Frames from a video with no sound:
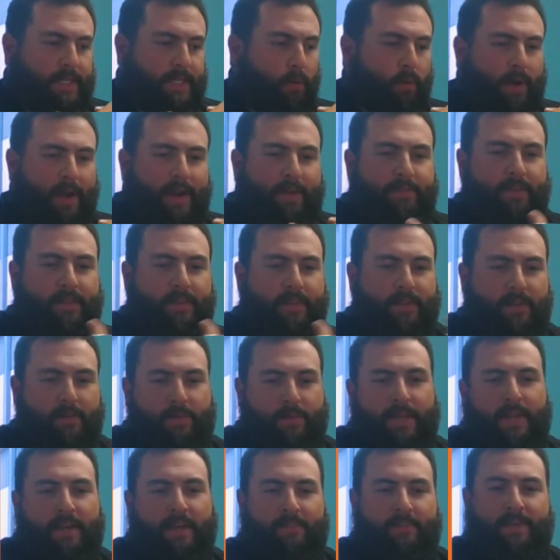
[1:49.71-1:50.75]
pour everything
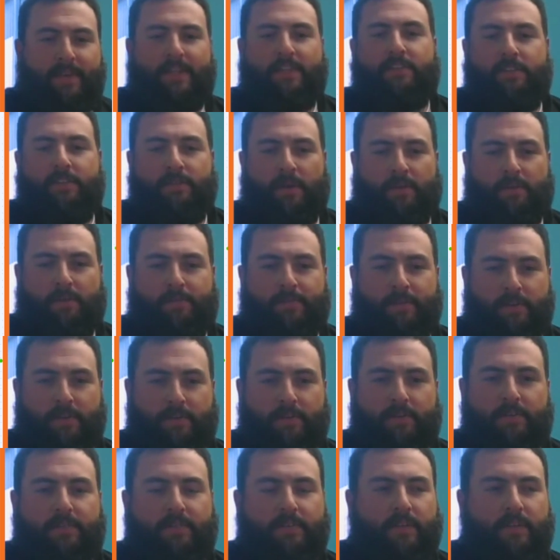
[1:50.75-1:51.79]
we have into our
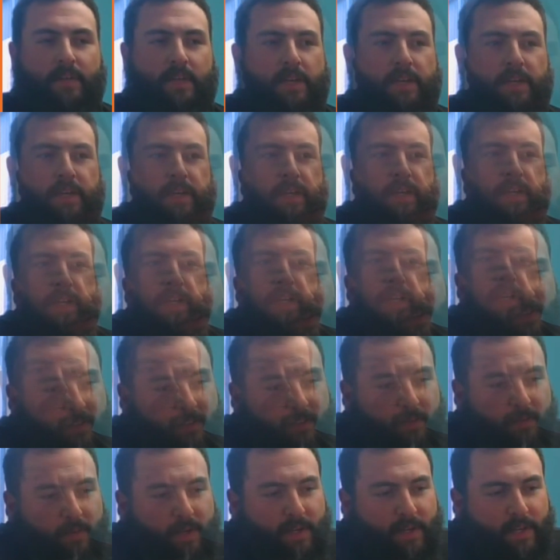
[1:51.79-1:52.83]
folks. This
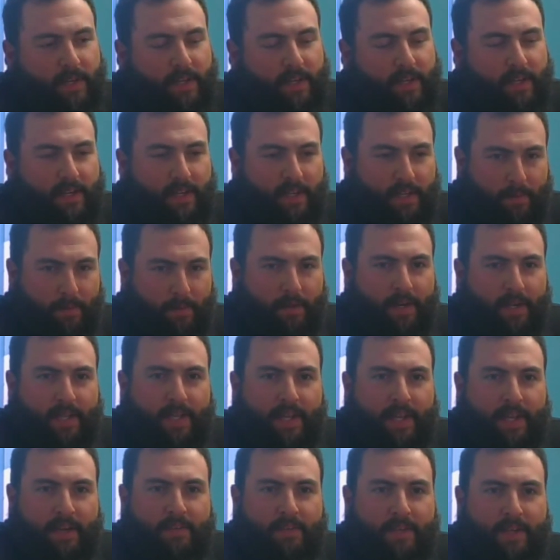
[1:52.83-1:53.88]
is a way to kind of keep our
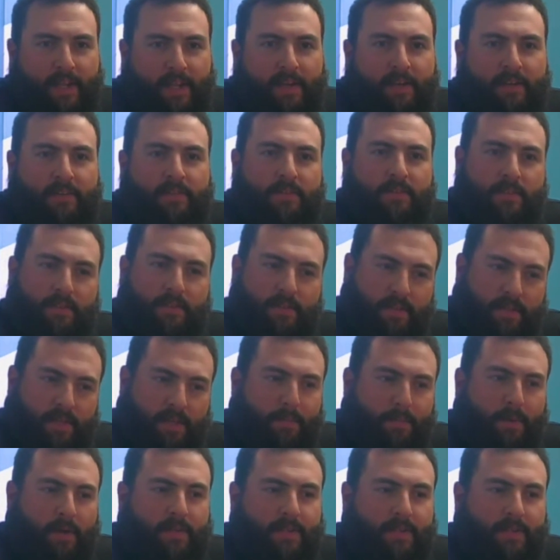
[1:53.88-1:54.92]
headcount down,
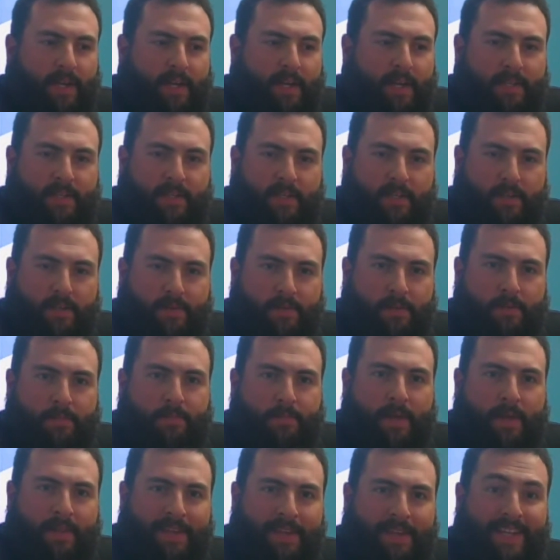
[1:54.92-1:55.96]
keep our tight-knit
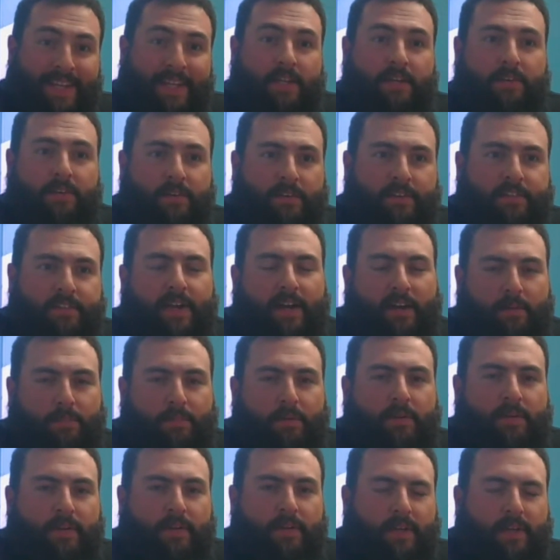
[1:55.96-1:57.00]
group, and then increase our
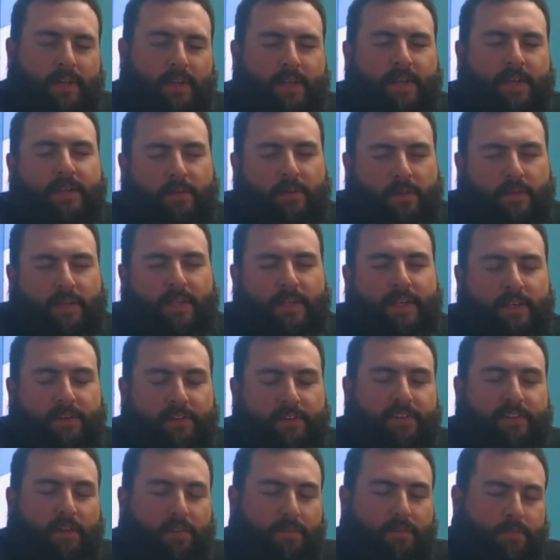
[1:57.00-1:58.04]

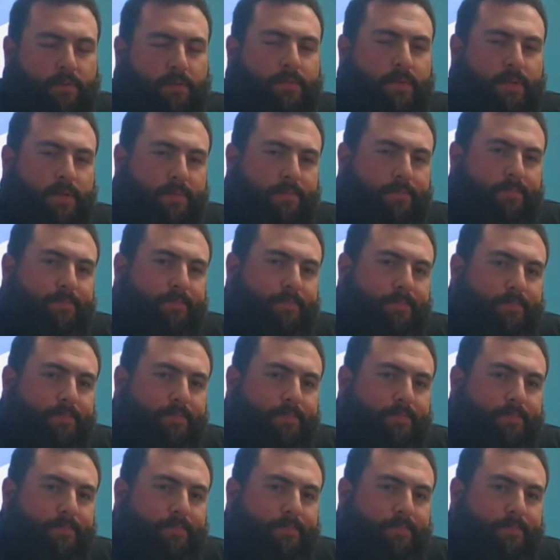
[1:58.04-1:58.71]
increase our throughput.